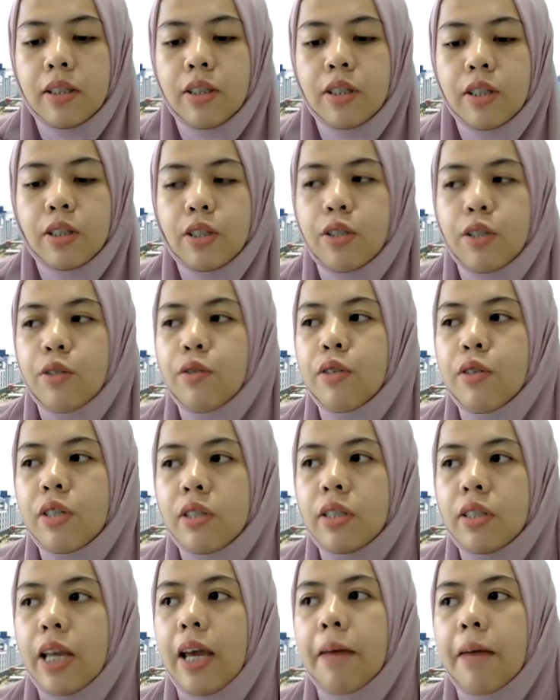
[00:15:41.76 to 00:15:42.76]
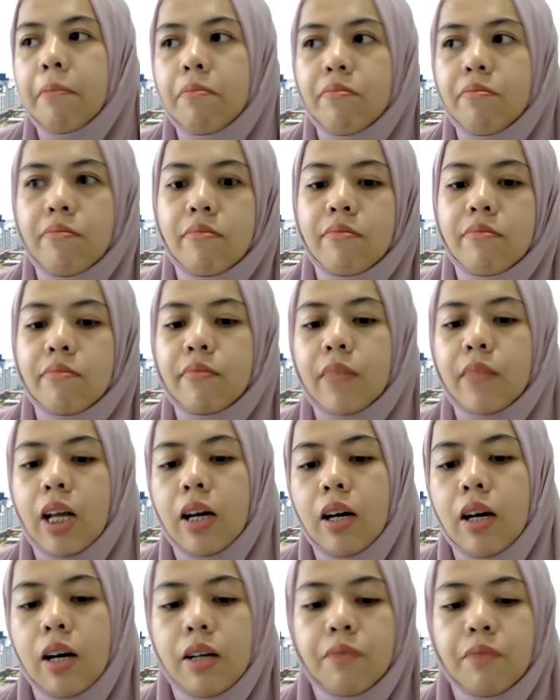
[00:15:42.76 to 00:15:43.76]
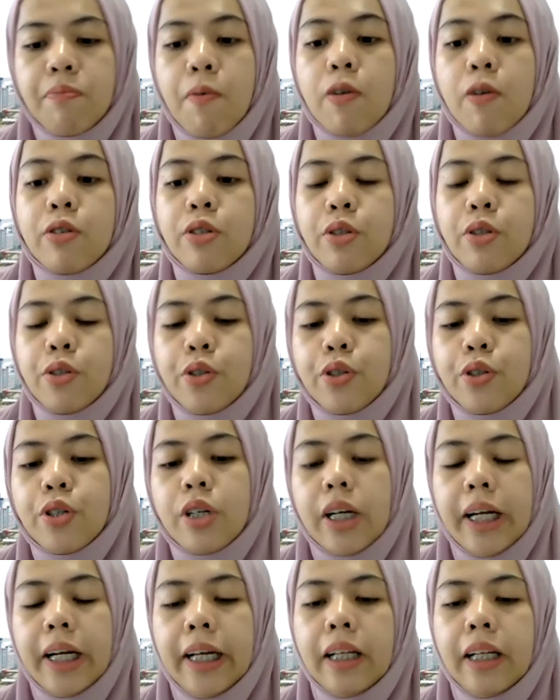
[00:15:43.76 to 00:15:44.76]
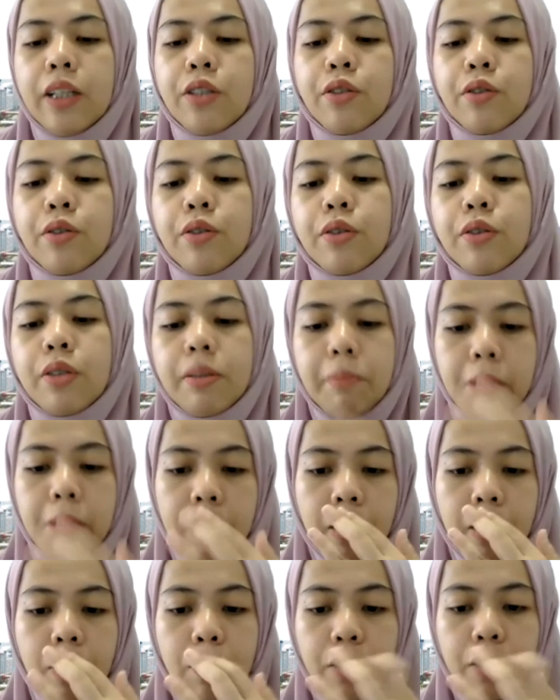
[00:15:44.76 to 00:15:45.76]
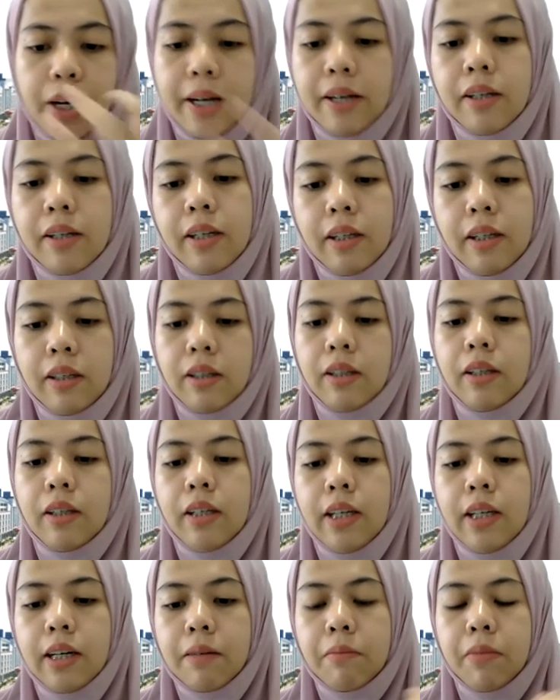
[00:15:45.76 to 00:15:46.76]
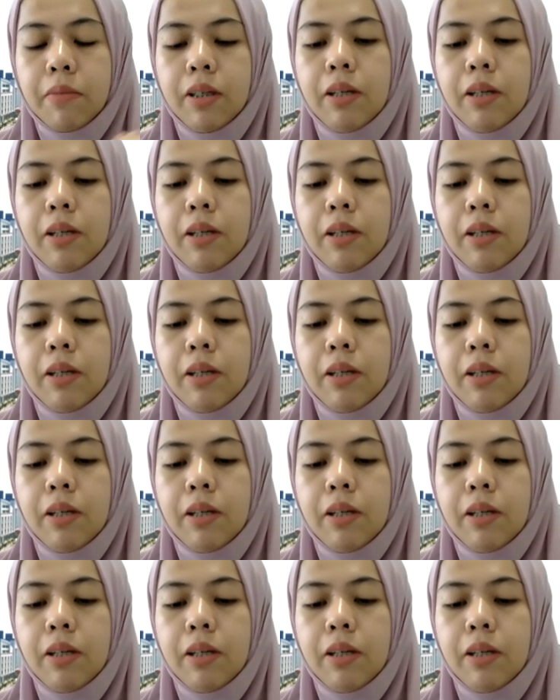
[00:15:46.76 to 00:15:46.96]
Just do the same procedure into the below one, the